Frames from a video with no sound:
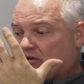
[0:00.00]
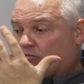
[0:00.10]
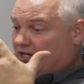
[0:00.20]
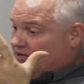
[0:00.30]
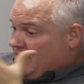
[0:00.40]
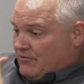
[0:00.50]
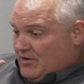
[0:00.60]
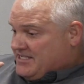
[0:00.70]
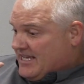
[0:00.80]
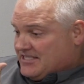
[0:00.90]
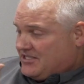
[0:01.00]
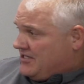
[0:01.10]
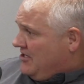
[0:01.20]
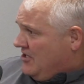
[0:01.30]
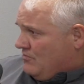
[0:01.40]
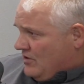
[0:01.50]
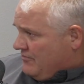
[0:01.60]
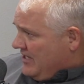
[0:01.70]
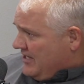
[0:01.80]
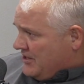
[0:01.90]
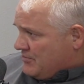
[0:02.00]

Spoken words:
Well, anyway, we tested it on Ryan,